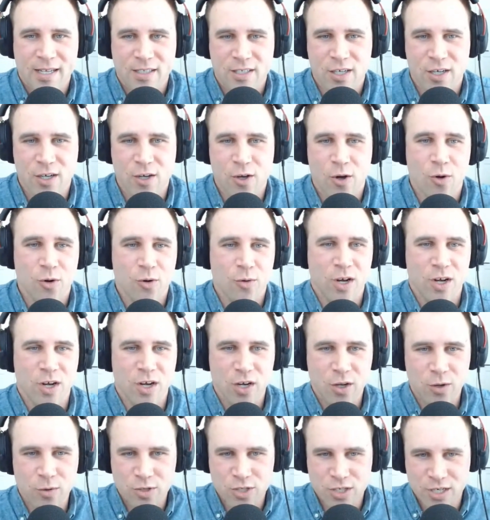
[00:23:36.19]
To go to a
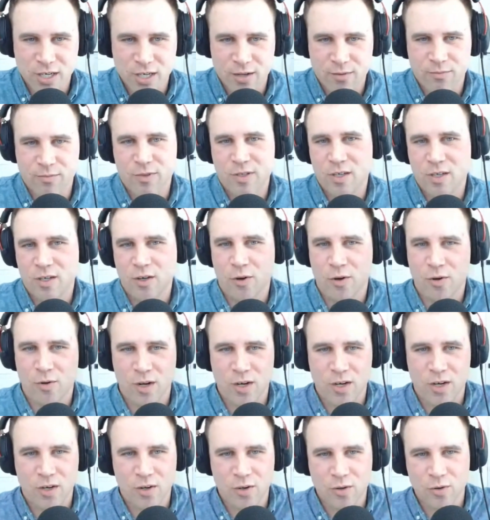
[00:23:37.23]
new gym, to go to a
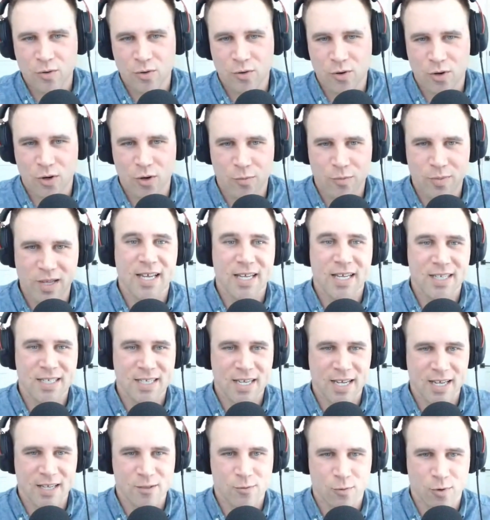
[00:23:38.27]
new group, it
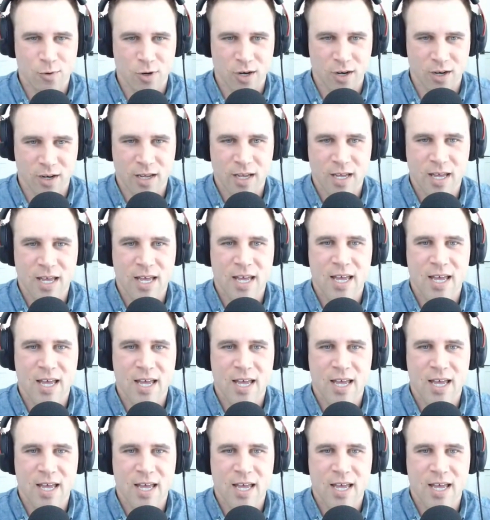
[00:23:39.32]
takes work.